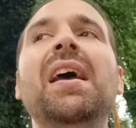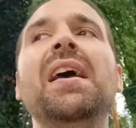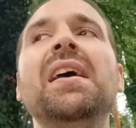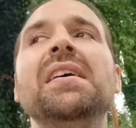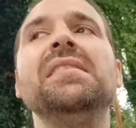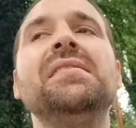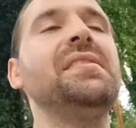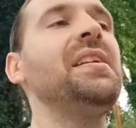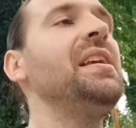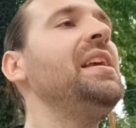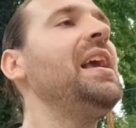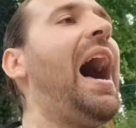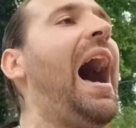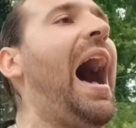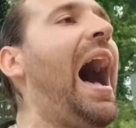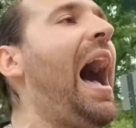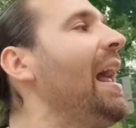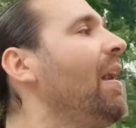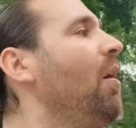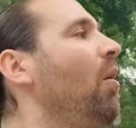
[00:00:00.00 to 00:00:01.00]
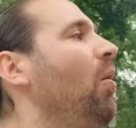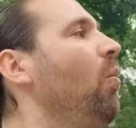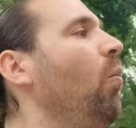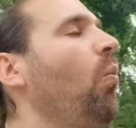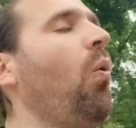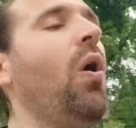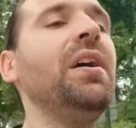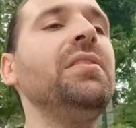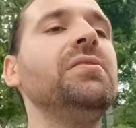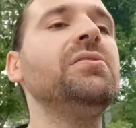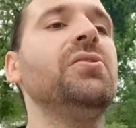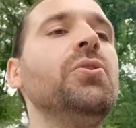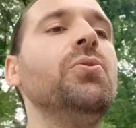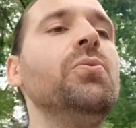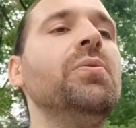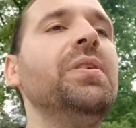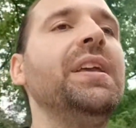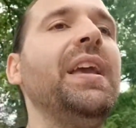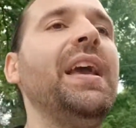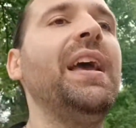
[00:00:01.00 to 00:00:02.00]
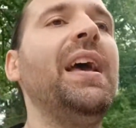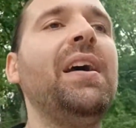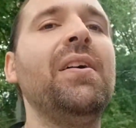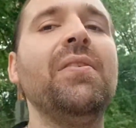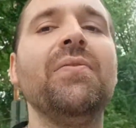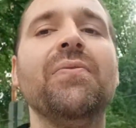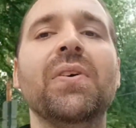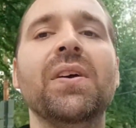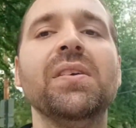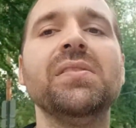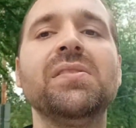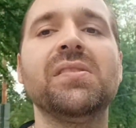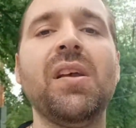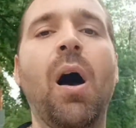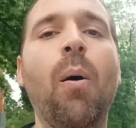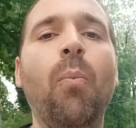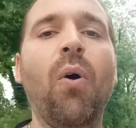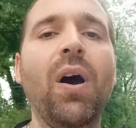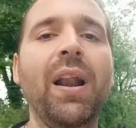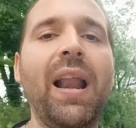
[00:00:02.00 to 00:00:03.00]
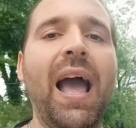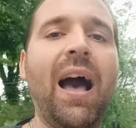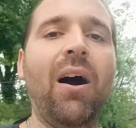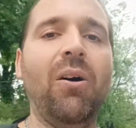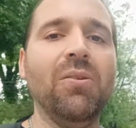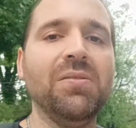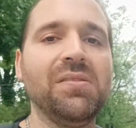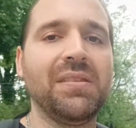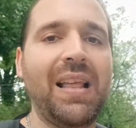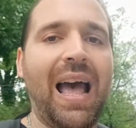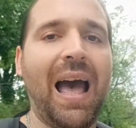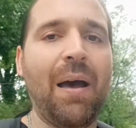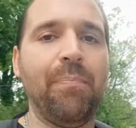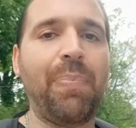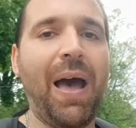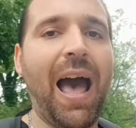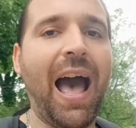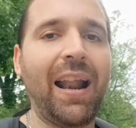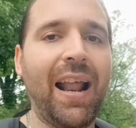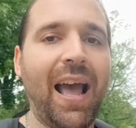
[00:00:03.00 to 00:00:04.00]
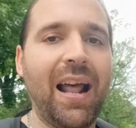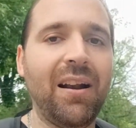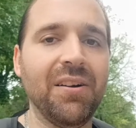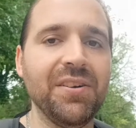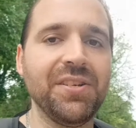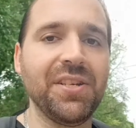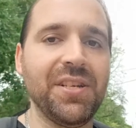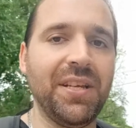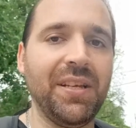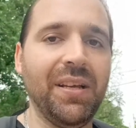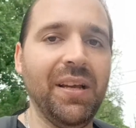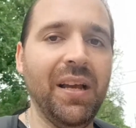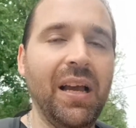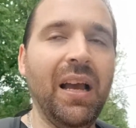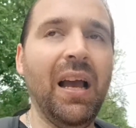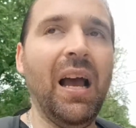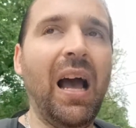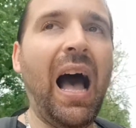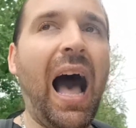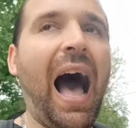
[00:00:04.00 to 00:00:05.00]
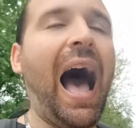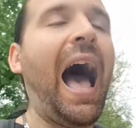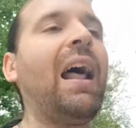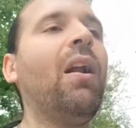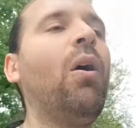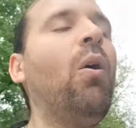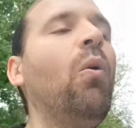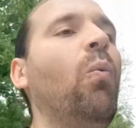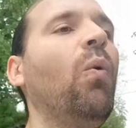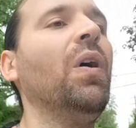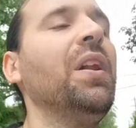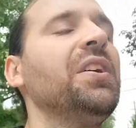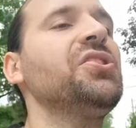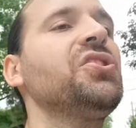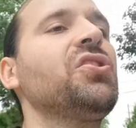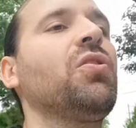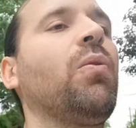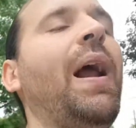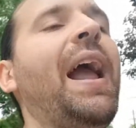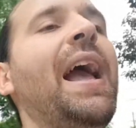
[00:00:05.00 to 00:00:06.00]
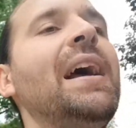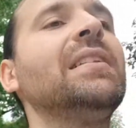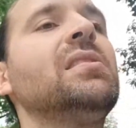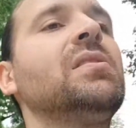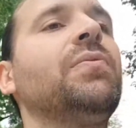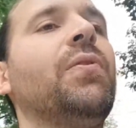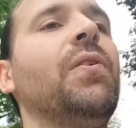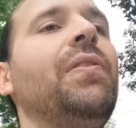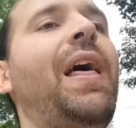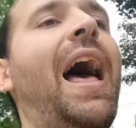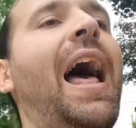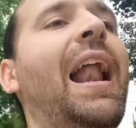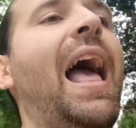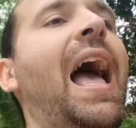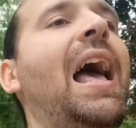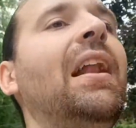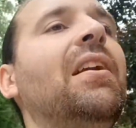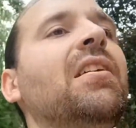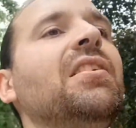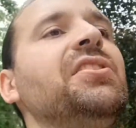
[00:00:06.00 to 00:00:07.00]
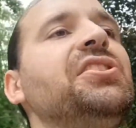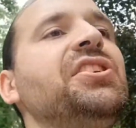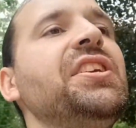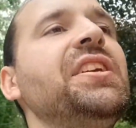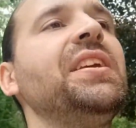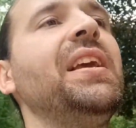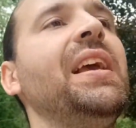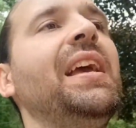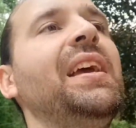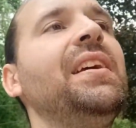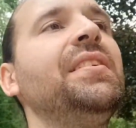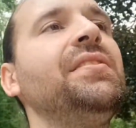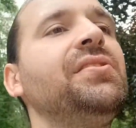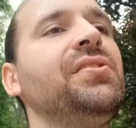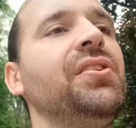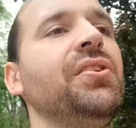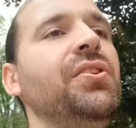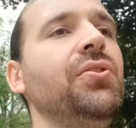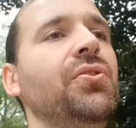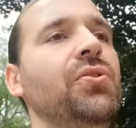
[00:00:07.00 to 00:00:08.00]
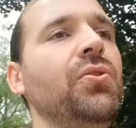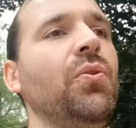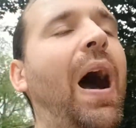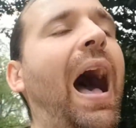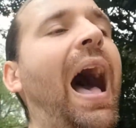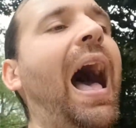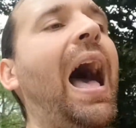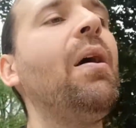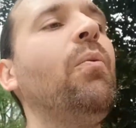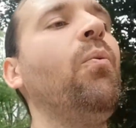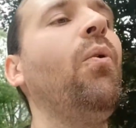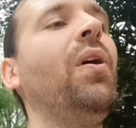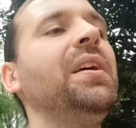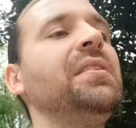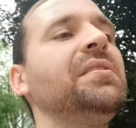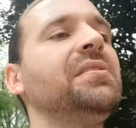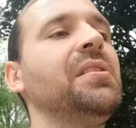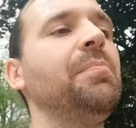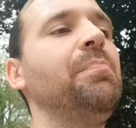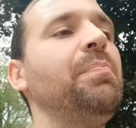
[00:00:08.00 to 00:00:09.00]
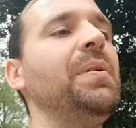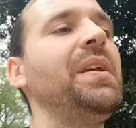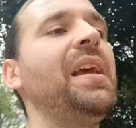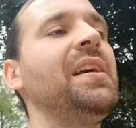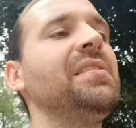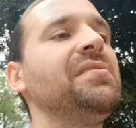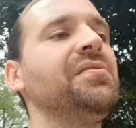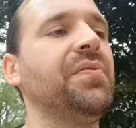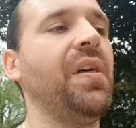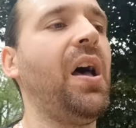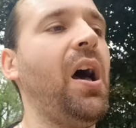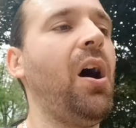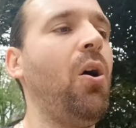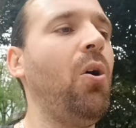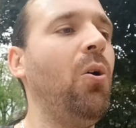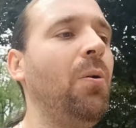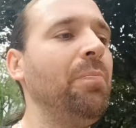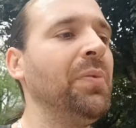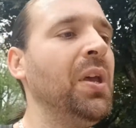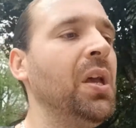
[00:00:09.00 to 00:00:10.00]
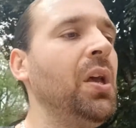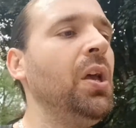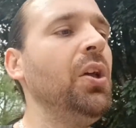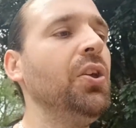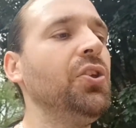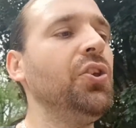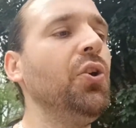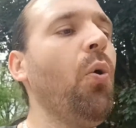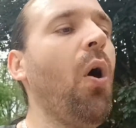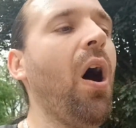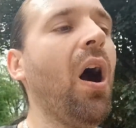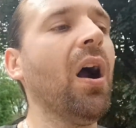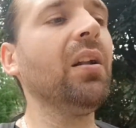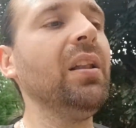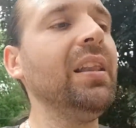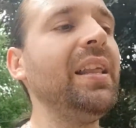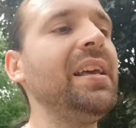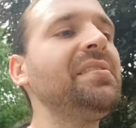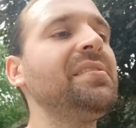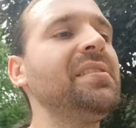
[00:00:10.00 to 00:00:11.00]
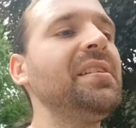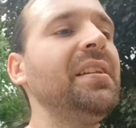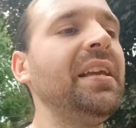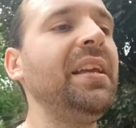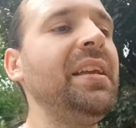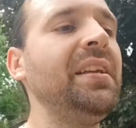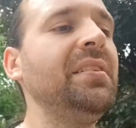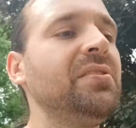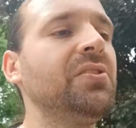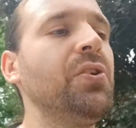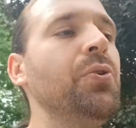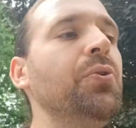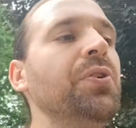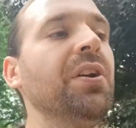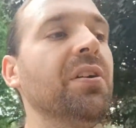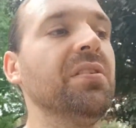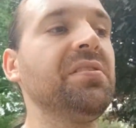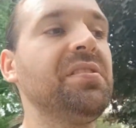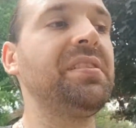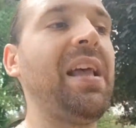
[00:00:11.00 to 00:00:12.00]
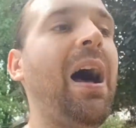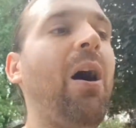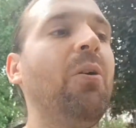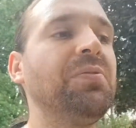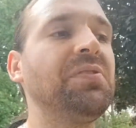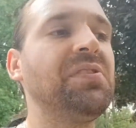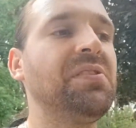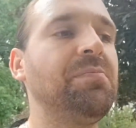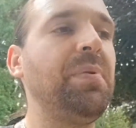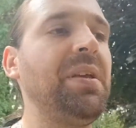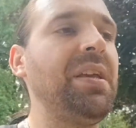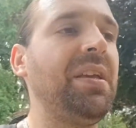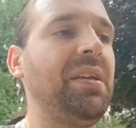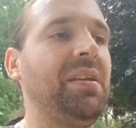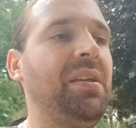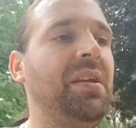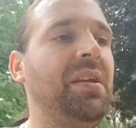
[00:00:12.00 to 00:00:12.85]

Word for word: See, I don't want to give someone else that bad energy. I don't want to transfer that energy into you. I want it to be as though you are listening to yourself speak